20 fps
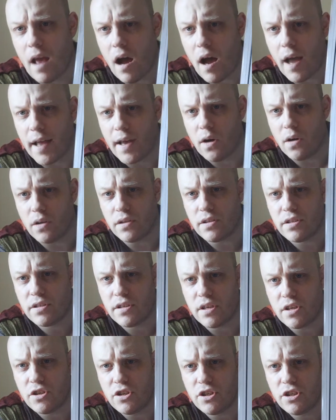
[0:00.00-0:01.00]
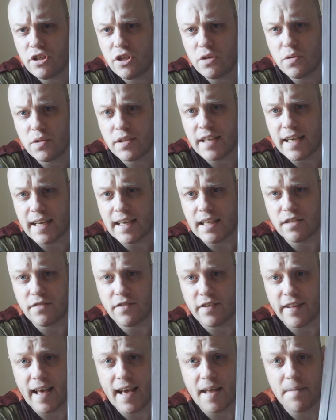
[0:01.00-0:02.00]
I got 2 C's
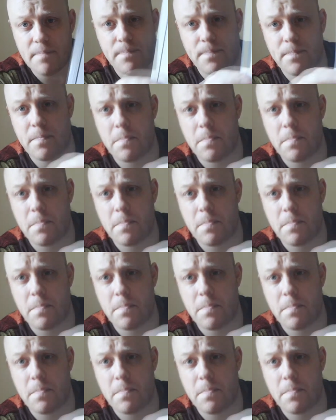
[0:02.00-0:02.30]
for that.